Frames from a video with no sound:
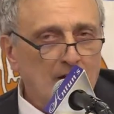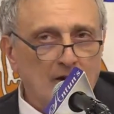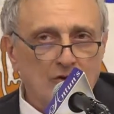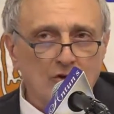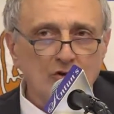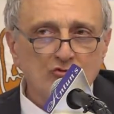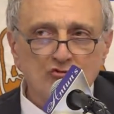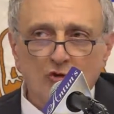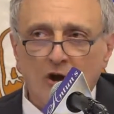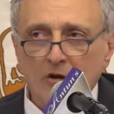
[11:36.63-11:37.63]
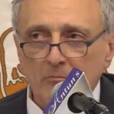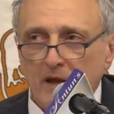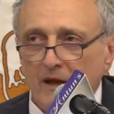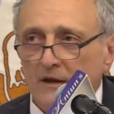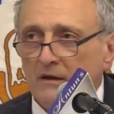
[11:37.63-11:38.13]
Our good, strong
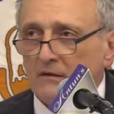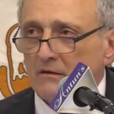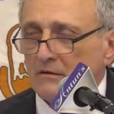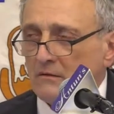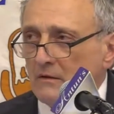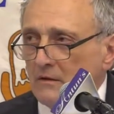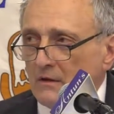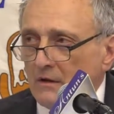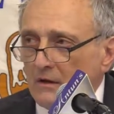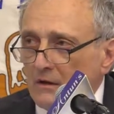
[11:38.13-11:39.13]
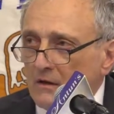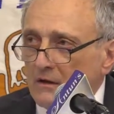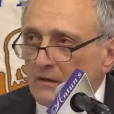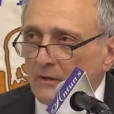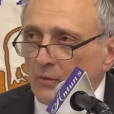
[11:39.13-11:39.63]
men
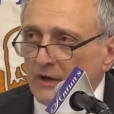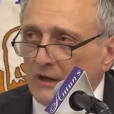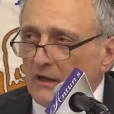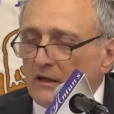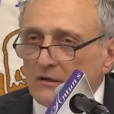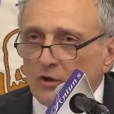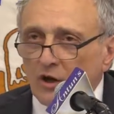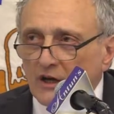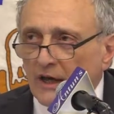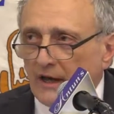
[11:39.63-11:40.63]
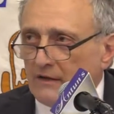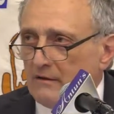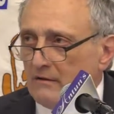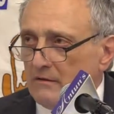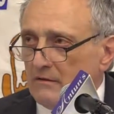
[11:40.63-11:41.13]
that we look
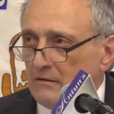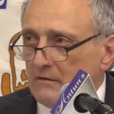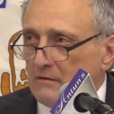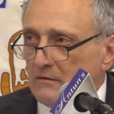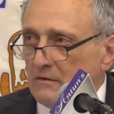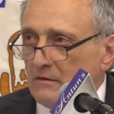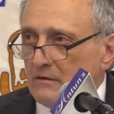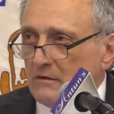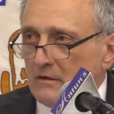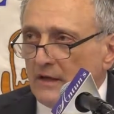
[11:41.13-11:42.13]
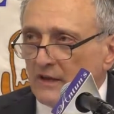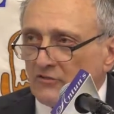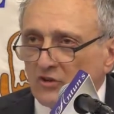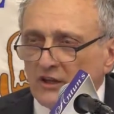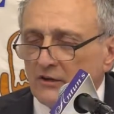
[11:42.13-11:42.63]
at
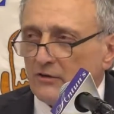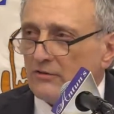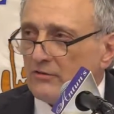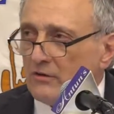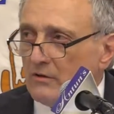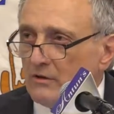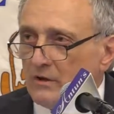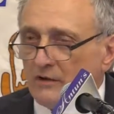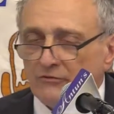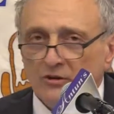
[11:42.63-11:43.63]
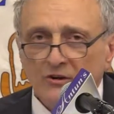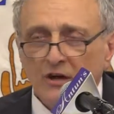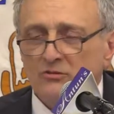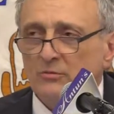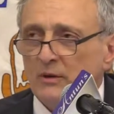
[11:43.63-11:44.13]
as leaders have turned
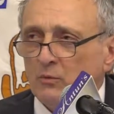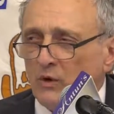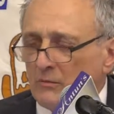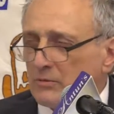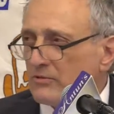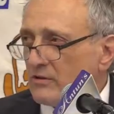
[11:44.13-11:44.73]
out to be wimps.